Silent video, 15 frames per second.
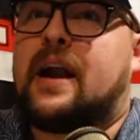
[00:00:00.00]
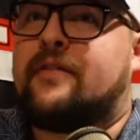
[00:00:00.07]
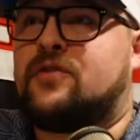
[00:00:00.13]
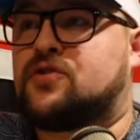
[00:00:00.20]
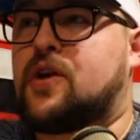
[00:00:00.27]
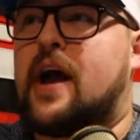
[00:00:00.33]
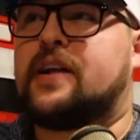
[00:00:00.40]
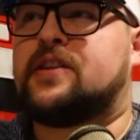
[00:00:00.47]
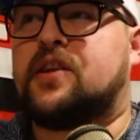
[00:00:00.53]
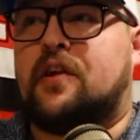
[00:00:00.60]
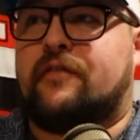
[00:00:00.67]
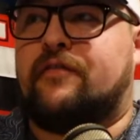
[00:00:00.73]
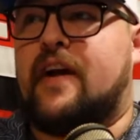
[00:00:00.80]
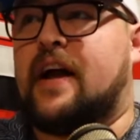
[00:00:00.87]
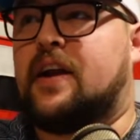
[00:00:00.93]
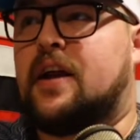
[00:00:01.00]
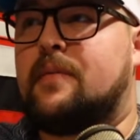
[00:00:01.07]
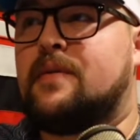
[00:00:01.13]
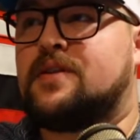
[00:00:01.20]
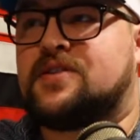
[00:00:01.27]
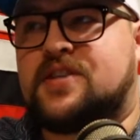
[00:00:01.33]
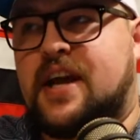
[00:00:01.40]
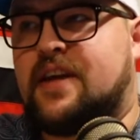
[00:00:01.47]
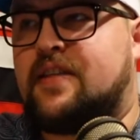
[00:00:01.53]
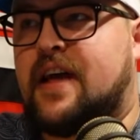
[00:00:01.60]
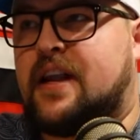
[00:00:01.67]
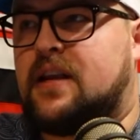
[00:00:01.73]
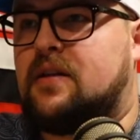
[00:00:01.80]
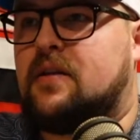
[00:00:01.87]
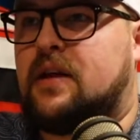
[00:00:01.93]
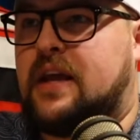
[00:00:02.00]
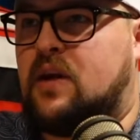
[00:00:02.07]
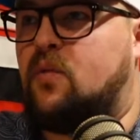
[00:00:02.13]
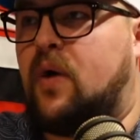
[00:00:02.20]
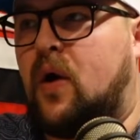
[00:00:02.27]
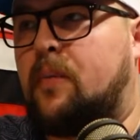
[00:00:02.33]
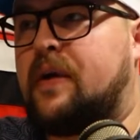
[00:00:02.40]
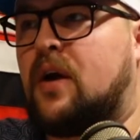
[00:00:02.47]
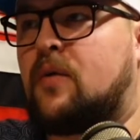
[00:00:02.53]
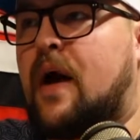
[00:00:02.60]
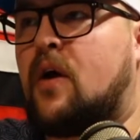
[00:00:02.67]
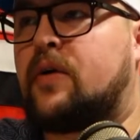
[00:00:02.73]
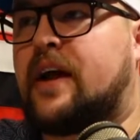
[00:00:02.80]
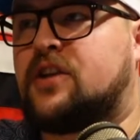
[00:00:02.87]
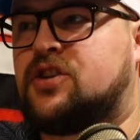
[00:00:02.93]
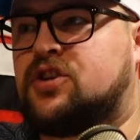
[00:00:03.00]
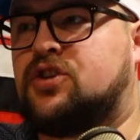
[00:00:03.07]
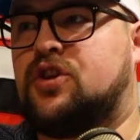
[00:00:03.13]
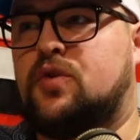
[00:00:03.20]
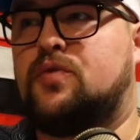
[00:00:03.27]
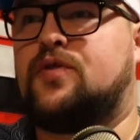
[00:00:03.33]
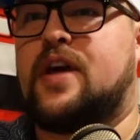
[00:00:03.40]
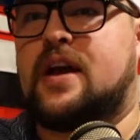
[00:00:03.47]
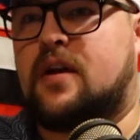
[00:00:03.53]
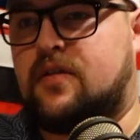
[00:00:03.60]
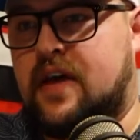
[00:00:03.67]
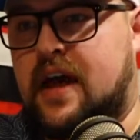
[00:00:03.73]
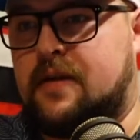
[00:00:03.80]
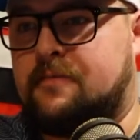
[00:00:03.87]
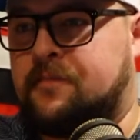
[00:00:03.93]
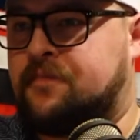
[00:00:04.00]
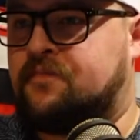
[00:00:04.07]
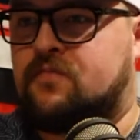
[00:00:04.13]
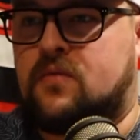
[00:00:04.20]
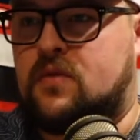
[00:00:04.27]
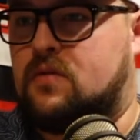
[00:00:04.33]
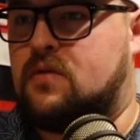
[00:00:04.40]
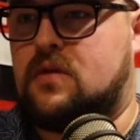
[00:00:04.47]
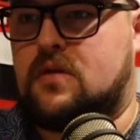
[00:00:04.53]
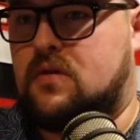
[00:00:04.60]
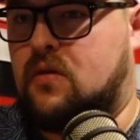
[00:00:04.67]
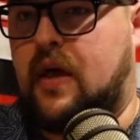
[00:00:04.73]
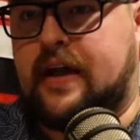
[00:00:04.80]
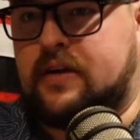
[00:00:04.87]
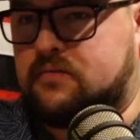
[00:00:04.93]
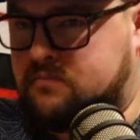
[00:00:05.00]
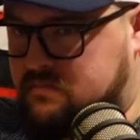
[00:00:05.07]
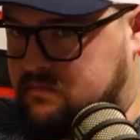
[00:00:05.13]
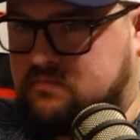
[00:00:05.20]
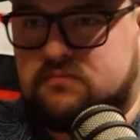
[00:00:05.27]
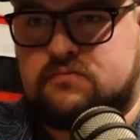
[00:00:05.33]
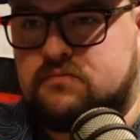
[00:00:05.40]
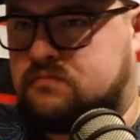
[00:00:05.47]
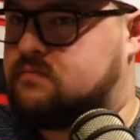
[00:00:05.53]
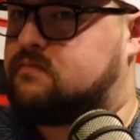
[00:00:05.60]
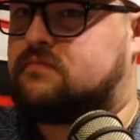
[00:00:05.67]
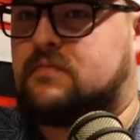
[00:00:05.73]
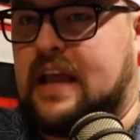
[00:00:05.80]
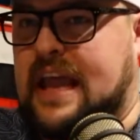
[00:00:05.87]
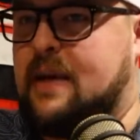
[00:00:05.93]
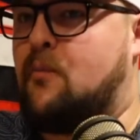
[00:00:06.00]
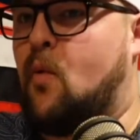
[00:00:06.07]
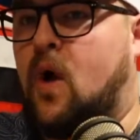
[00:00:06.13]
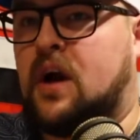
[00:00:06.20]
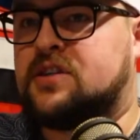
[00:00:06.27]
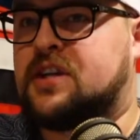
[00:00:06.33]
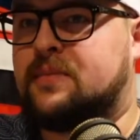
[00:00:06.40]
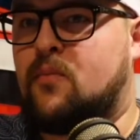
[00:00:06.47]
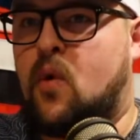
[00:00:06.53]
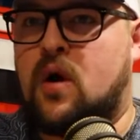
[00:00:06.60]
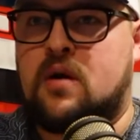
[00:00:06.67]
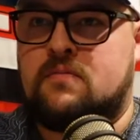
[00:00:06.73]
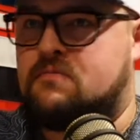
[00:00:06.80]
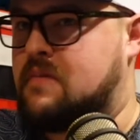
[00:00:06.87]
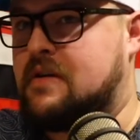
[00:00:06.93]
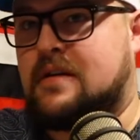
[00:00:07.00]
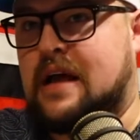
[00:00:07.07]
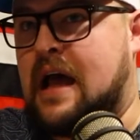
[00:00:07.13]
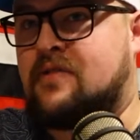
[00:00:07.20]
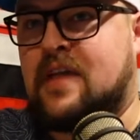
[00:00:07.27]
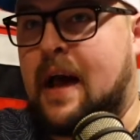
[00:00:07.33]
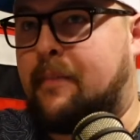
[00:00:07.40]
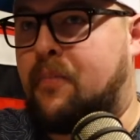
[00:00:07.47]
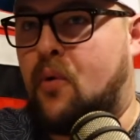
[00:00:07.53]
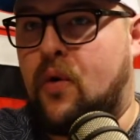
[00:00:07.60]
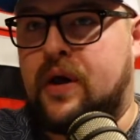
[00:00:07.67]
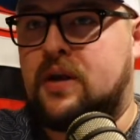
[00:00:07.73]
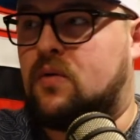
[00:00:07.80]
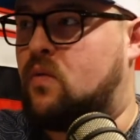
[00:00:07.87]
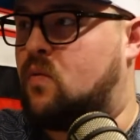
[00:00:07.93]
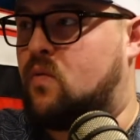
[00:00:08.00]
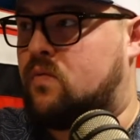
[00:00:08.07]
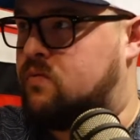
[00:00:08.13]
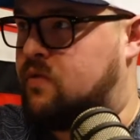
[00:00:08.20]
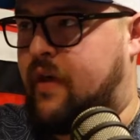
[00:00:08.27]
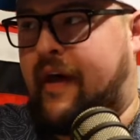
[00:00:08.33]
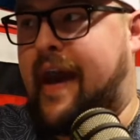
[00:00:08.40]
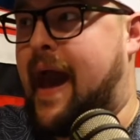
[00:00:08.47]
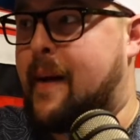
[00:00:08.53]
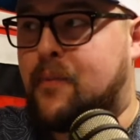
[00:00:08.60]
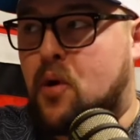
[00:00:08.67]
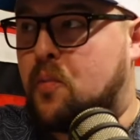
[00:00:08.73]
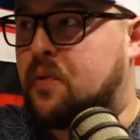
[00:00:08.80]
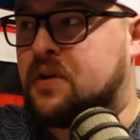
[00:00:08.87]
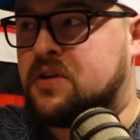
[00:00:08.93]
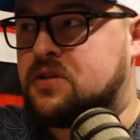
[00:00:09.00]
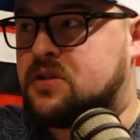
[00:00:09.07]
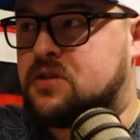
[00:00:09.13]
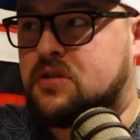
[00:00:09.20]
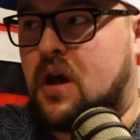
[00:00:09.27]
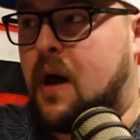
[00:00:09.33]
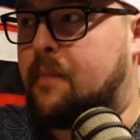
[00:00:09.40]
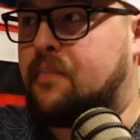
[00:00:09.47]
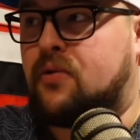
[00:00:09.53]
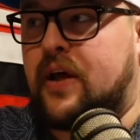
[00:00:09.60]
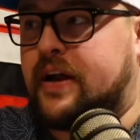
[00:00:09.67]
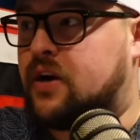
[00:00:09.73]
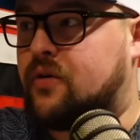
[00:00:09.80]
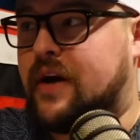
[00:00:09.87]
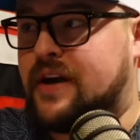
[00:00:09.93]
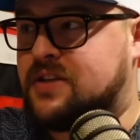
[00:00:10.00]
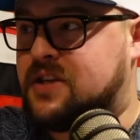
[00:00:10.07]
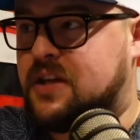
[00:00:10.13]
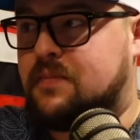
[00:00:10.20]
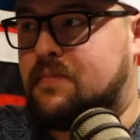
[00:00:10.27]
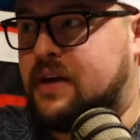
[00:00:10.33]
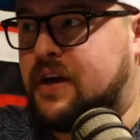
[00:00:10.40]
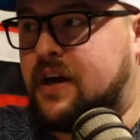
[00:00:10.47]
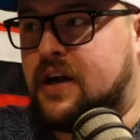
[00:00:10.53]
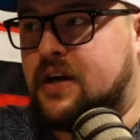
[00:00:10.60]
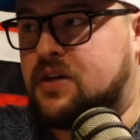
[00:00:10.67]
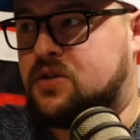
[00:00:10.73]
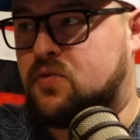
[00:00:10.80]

even trying to defend him and say that he will be around. I just do think that, like, him wanting more, at that point, the cap opens up like crazy because